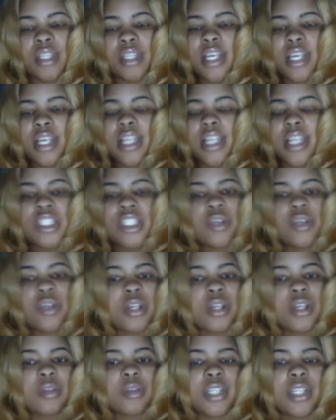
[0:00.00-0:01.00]
There is no
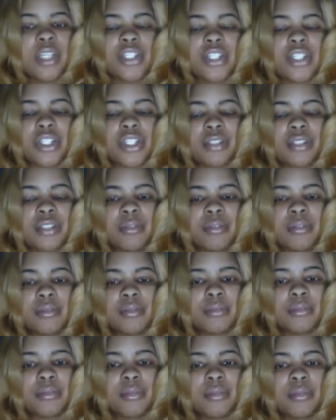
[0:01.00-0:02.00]
other religion.
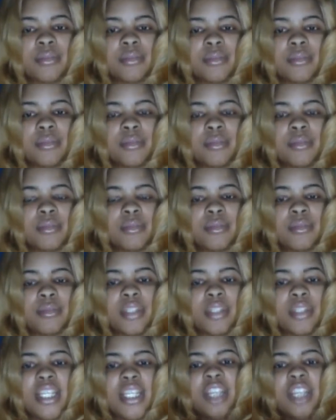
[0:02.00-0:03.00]

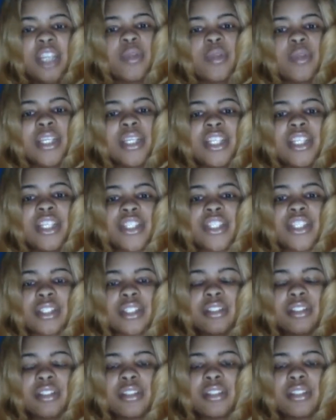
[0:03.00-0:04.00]
These
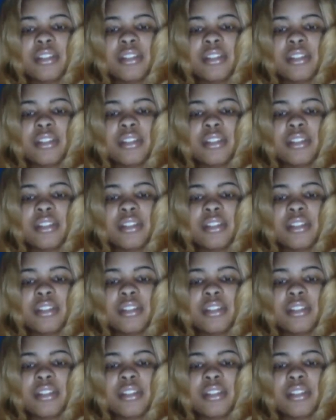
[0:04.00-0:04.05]
religions